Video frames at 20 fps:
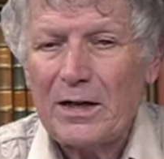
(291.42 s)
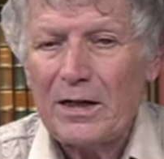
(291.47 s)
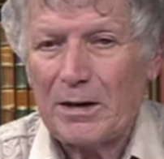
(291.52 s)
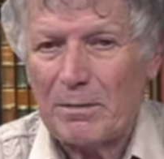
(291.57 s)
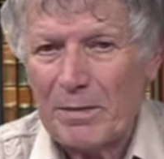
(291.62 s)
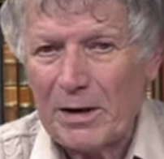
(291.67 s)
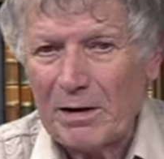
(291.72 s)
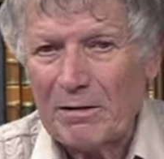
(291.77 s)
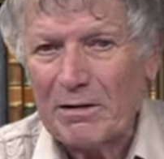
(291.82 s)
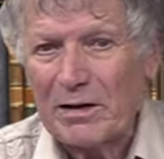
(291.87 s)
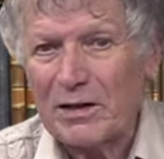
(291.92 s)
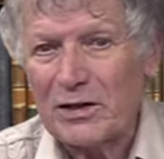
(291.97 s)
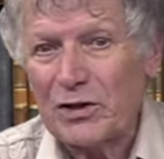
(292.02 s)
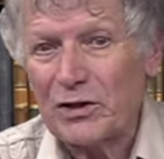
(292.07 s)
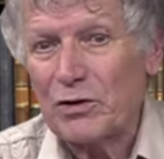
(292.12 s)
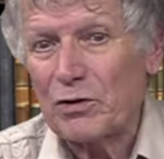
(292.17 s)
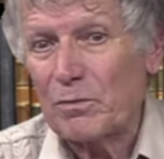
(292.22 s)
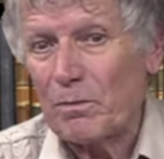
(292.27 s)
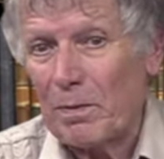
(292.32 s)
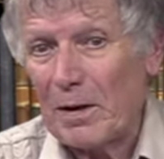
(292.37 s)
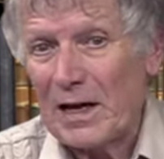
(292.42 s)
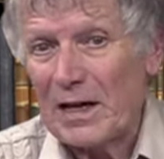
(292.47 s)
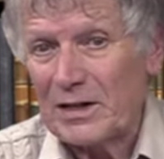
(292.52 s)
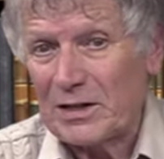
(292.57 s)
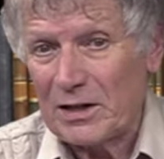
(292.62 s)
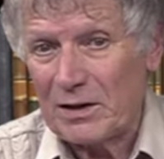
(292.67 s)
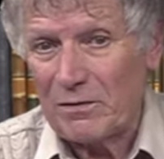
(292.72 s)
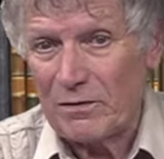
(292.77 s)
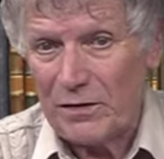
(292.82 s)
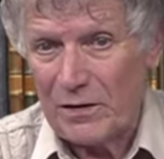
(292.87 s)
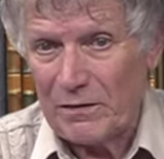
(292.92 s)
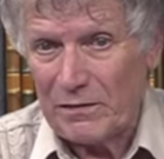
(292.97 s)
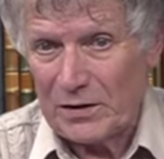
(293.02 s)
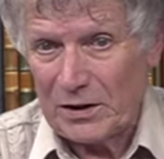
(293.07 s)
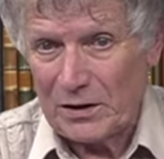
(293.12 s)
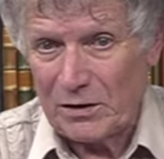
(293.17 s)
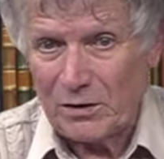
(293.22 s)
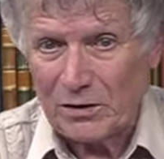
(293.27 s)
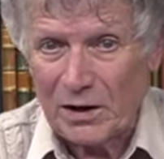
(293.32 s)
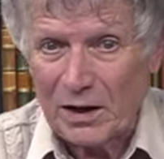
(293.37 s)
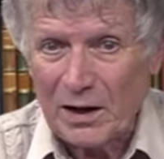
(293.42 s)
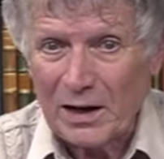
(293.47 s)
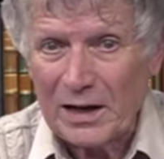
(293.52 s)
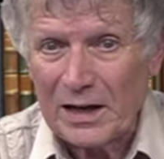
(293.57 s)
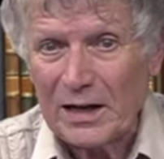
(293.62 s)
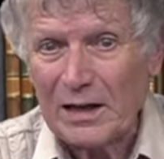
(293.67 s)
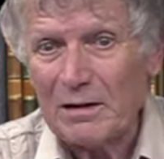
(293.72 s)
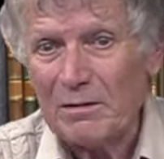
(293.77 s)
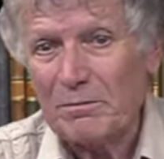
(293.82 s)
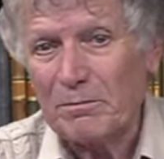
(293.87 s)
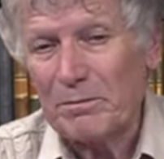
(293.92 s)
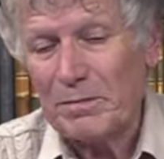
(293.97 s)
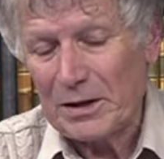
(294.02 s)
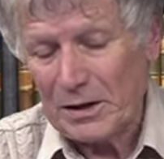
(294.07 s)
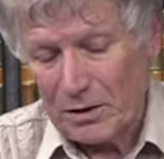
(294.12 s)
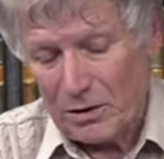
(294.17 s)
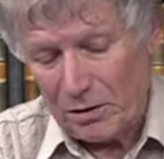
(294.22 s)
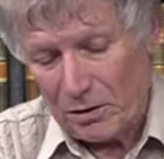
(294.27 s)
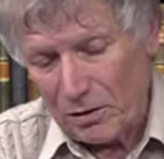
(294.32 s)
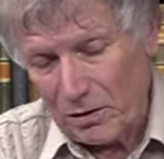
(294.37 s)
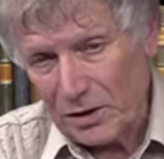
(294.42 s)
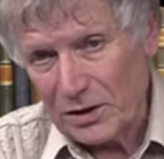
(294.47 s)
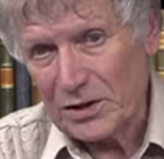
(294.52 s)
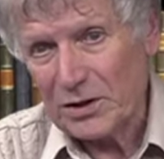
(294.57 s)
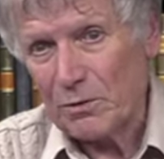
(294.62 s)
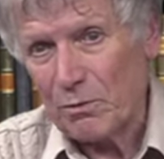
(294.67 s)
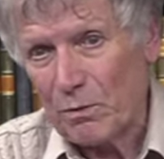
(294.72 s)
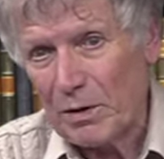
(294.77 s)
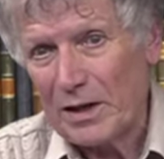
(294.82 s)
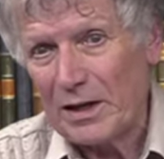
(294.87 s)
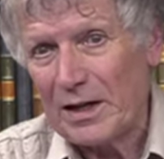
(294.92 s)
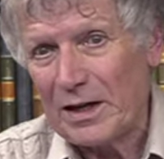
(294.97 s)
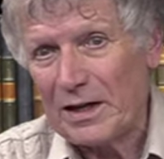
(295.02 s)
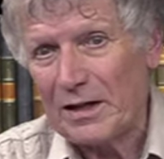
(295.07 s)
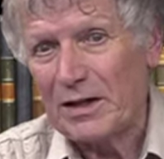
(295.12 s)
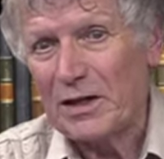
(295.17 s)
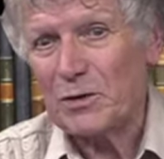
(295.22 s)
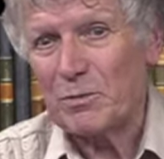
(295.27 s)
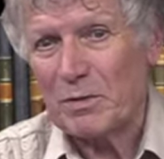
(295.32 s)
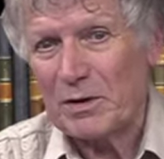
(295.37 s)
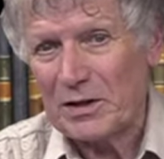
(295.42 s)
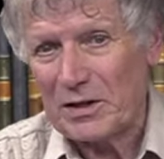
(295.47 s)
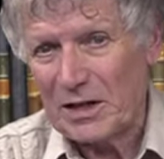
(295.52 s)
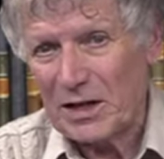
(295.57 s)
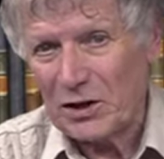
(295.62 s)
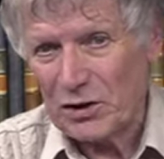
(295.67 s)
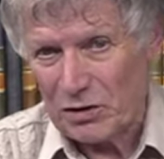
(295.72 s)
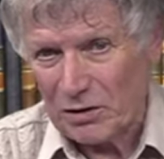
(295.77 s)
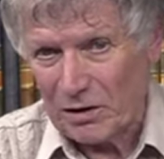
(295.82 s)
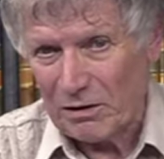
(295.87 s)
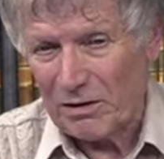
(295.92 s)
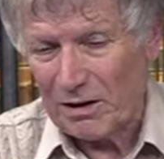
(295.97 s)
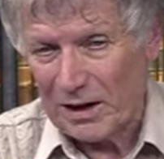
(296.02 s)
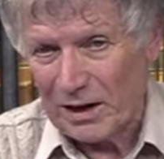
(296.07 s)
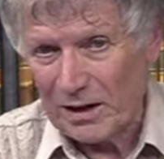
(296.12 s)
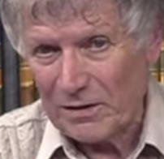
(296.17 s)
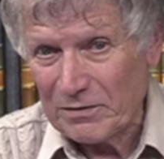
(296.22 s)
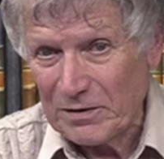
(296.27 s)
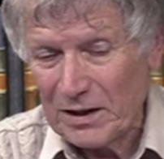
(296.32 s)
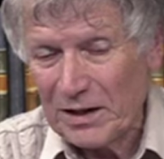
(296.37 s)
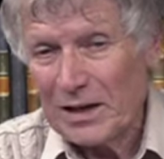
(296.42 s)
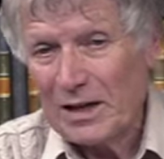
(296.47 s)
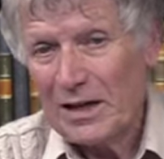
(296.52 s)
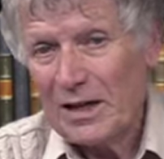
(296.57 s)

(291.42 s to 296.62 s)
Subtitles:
The marriage took place in 1509 because when the dispensation arrived,